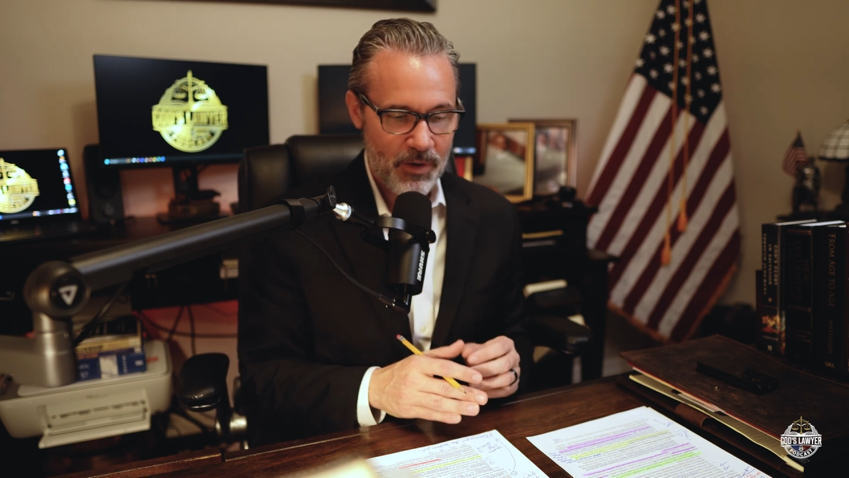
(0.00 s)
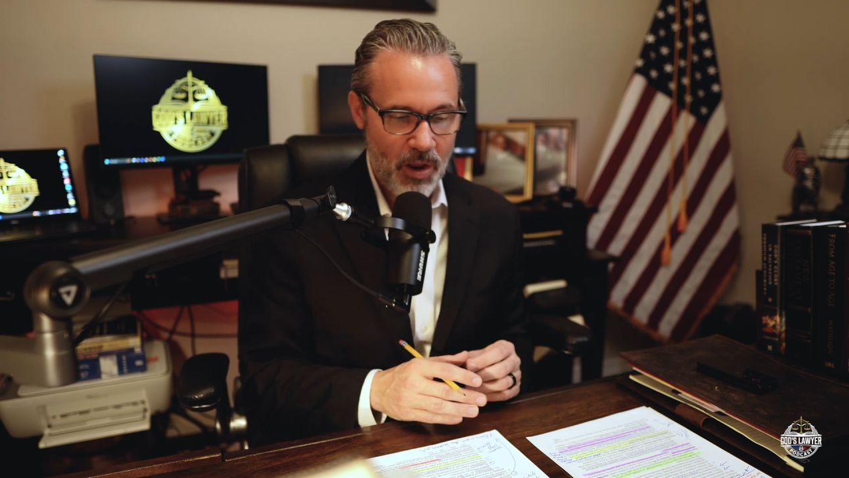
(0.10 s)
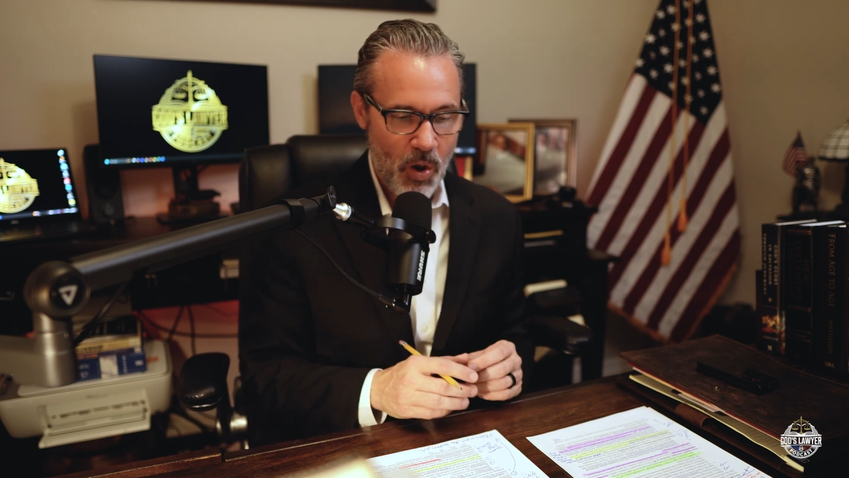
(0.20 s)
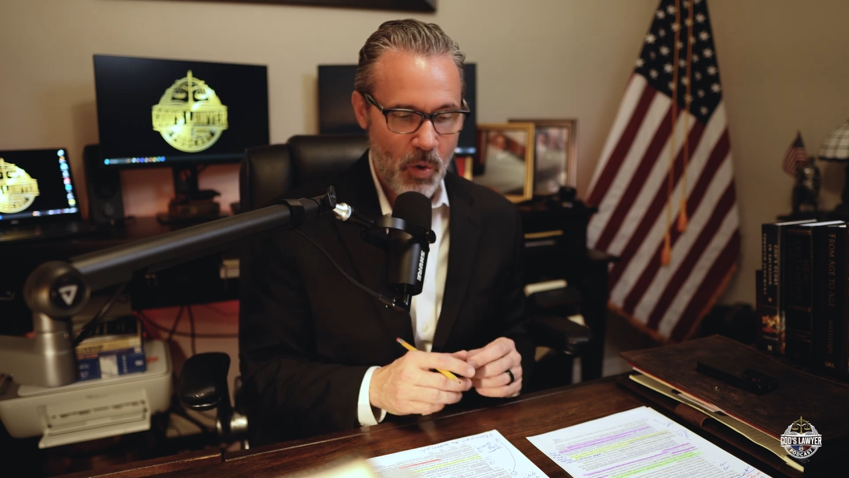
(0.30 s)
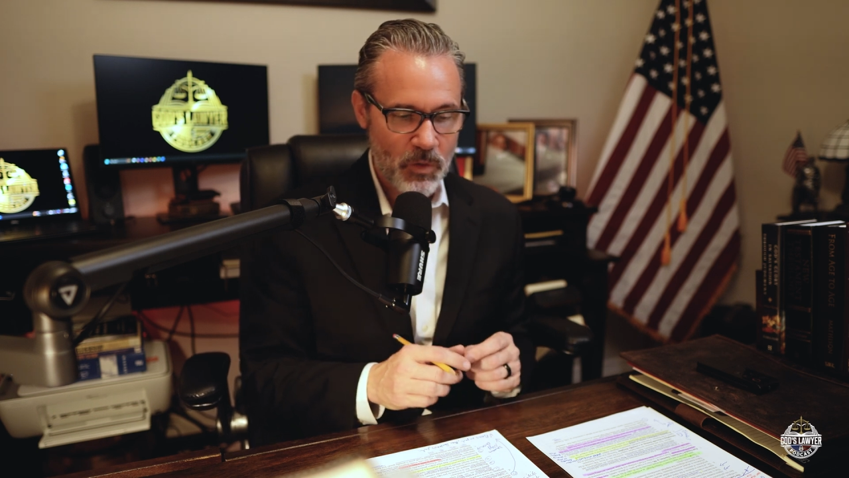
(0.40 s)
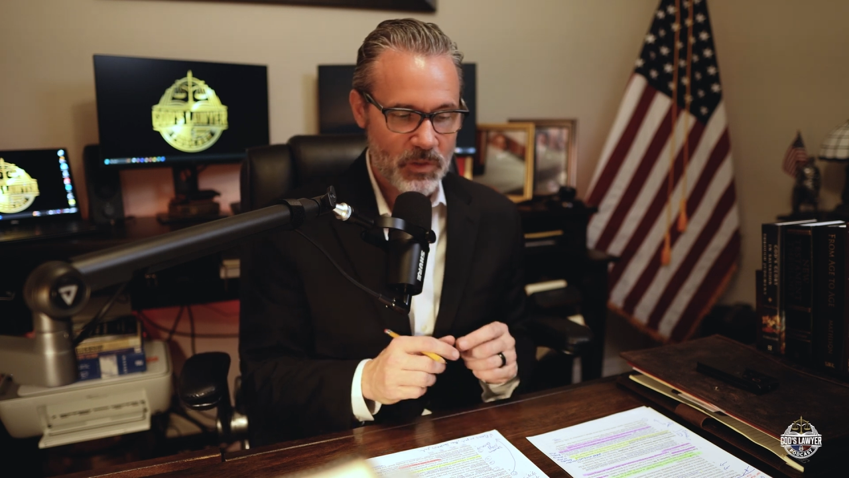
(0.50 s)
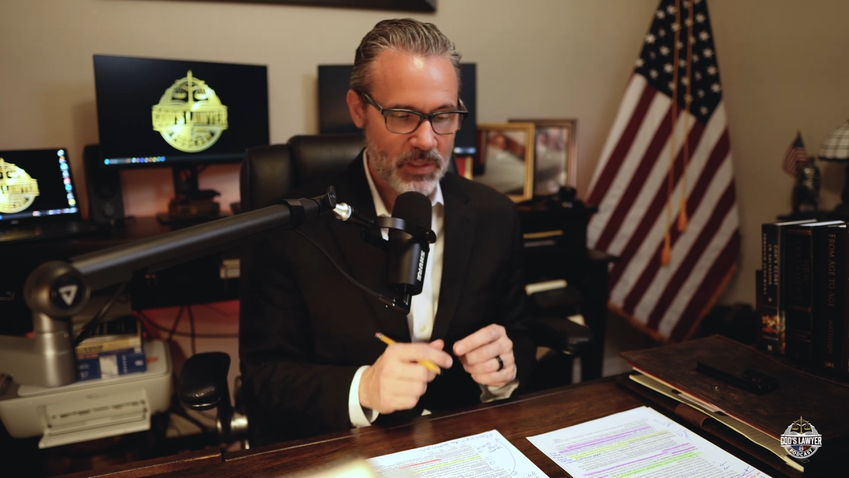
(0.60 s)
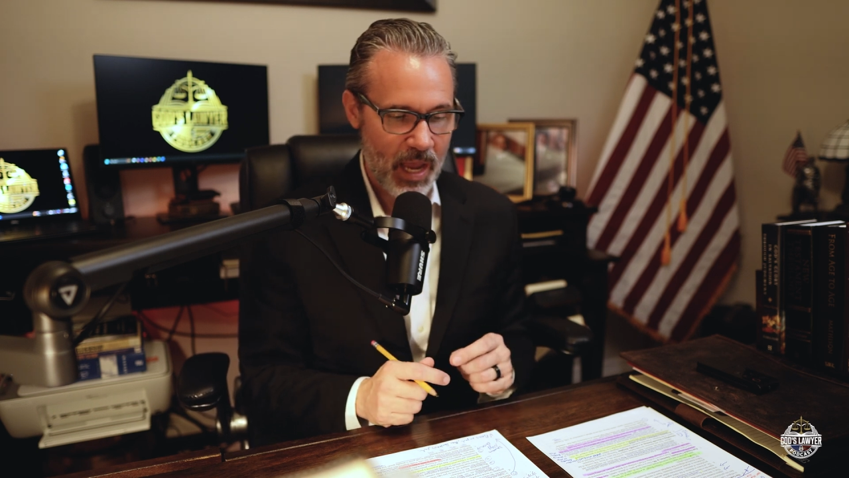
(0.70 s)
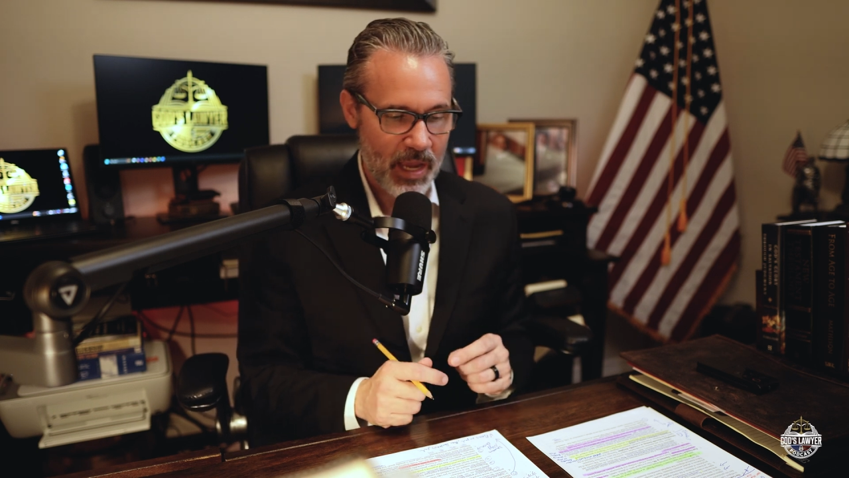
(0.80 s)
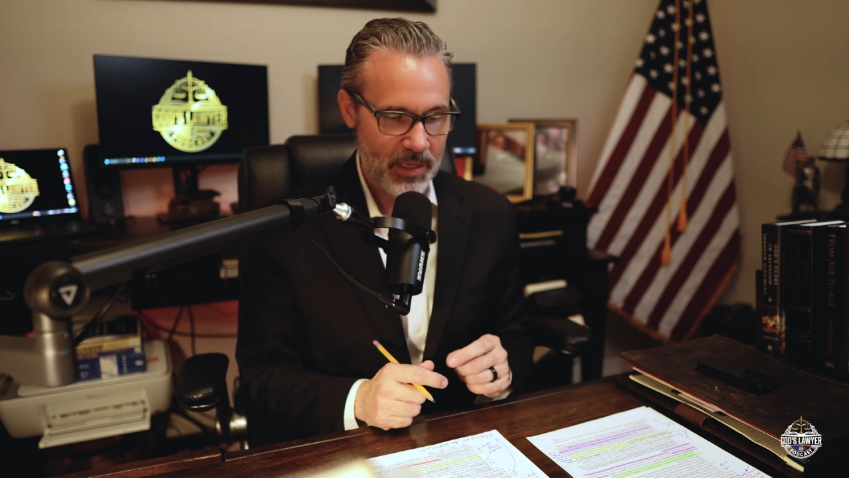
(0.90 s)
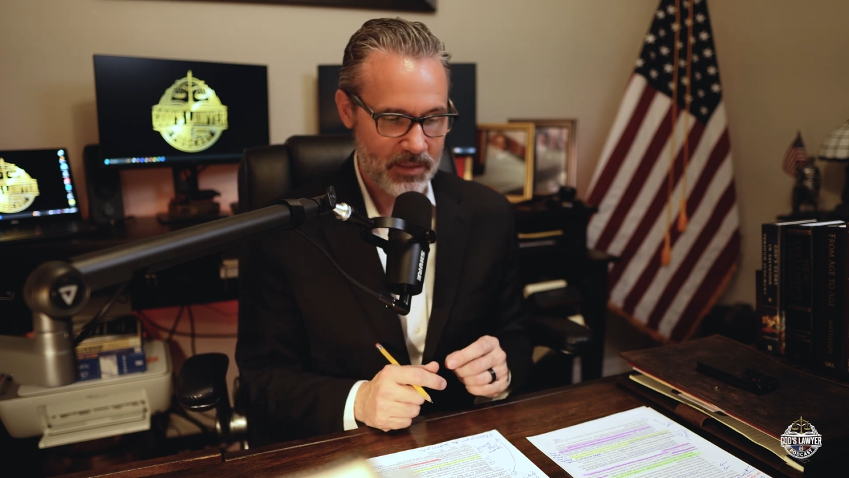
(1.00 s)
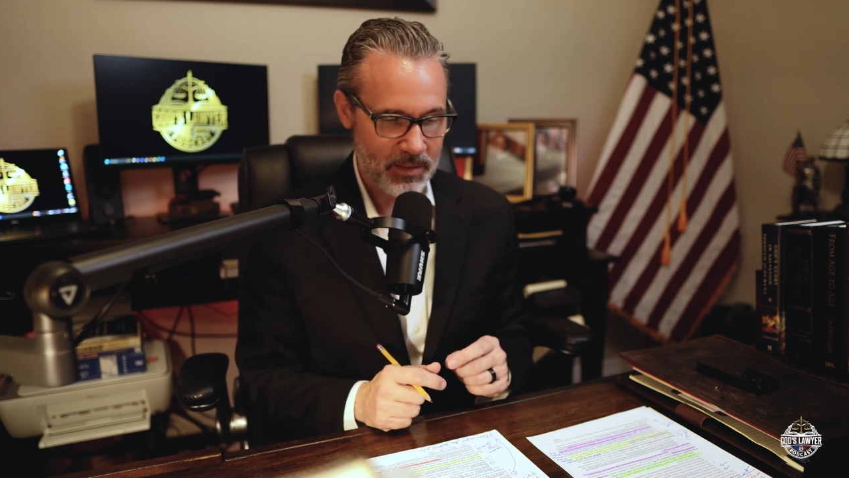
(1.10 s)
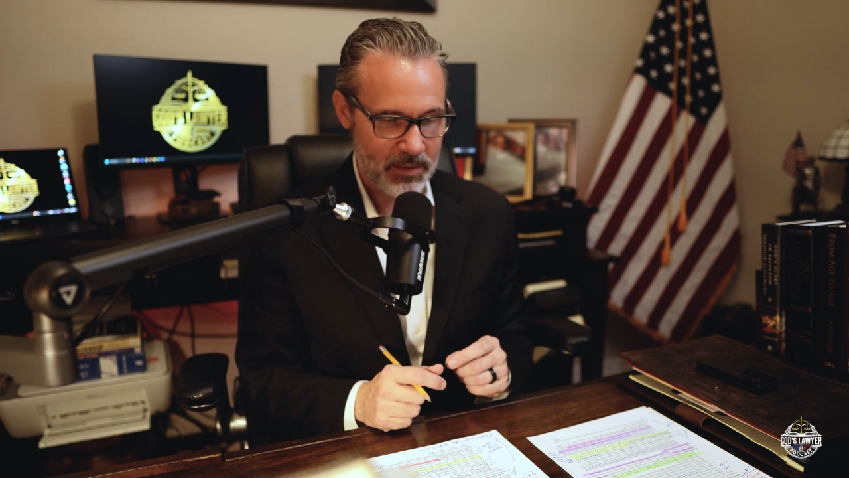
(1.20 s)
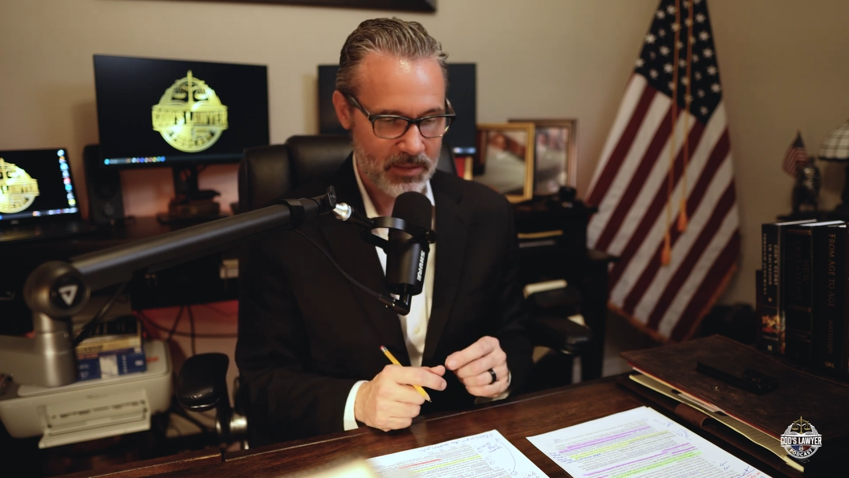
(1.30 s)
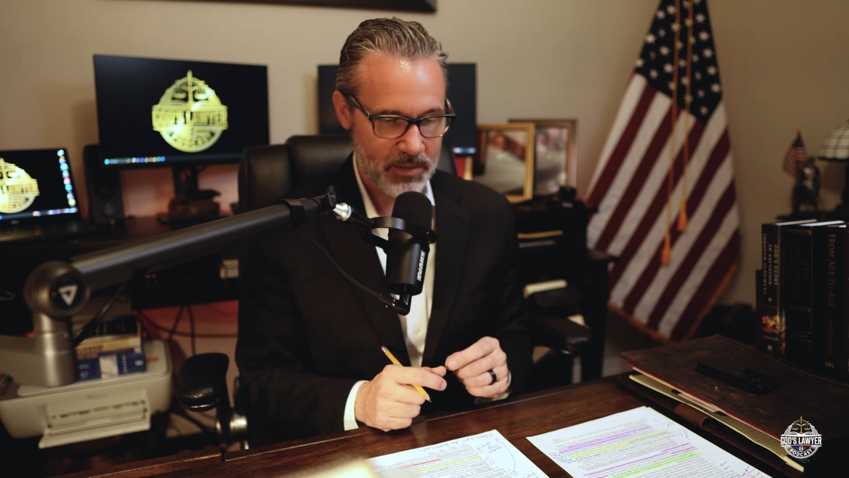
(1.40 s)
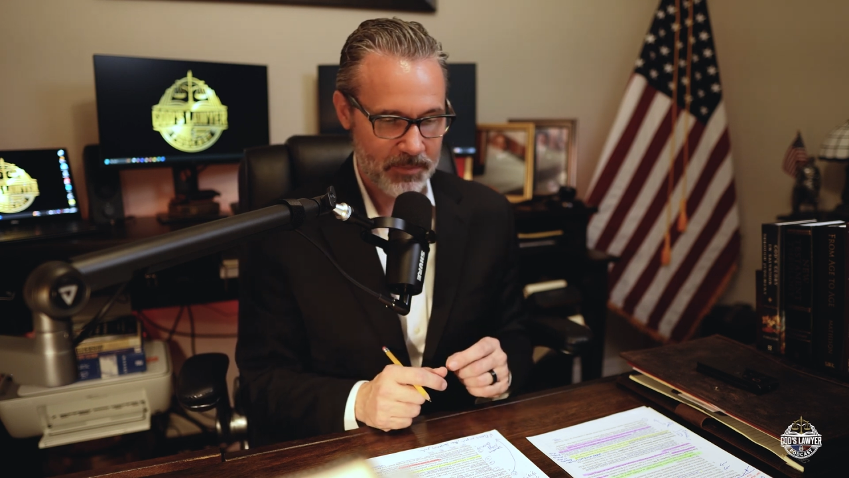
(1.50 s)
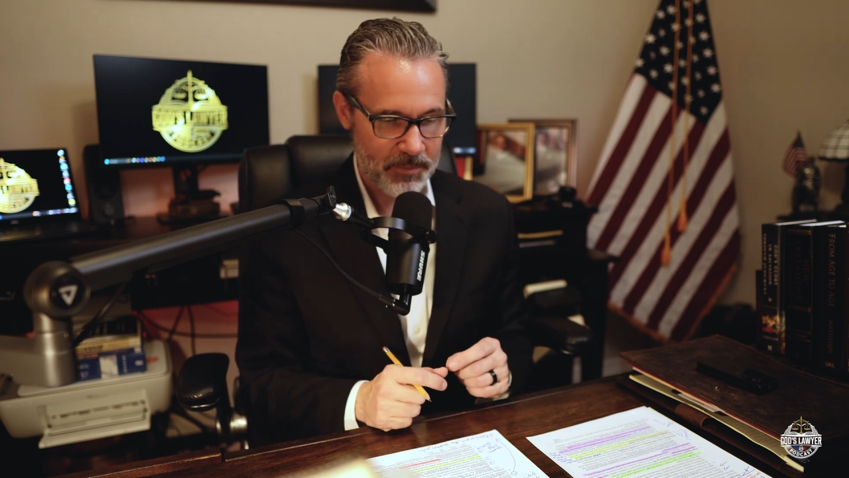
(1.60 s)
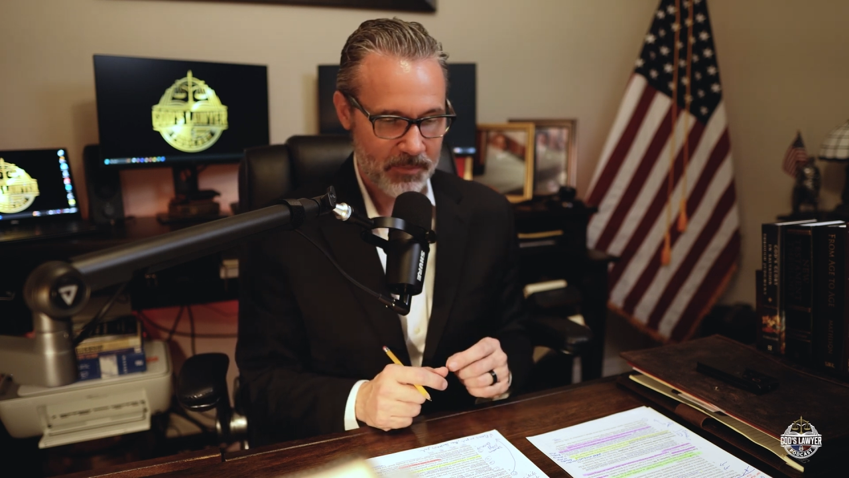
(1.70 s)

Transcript: no scientists